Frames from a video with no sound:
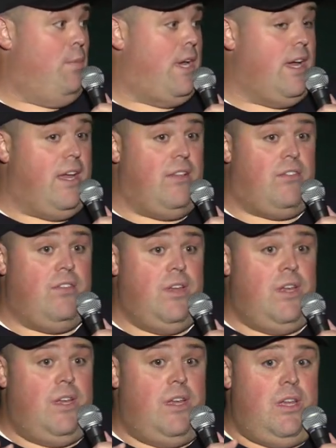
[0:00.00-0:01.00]
Because
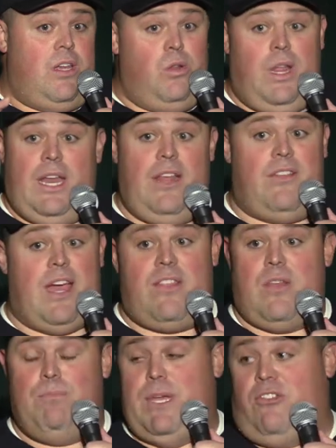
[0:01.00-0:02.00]
you ladies got
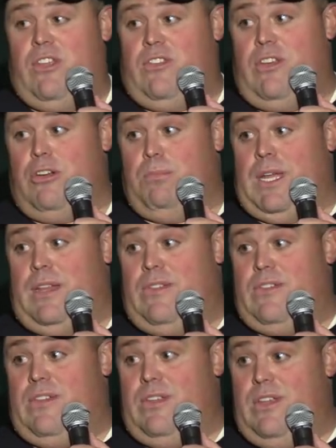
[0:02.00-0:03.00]
some bitches in your
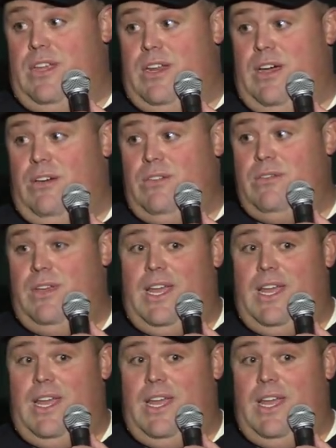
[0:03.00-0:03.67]
midst, you know?